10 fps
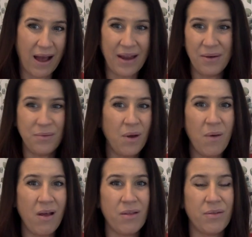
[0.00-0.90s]
I don't know
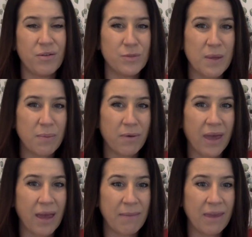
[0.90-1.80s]
all of those people,
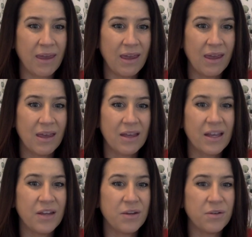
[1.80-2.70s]
Gammy.
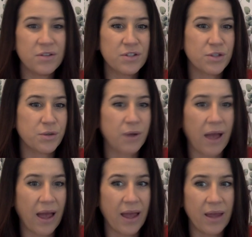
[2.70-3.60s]
Can you
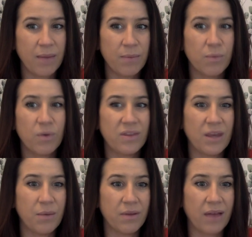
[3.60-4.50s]
describe what
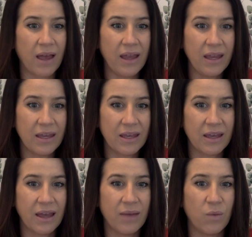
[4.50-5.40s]
they were like
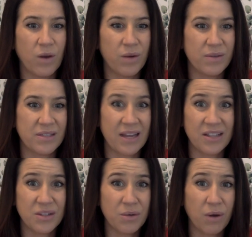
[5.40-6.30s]
and what it was like
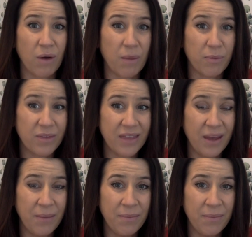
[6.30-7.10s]
to grow up with them?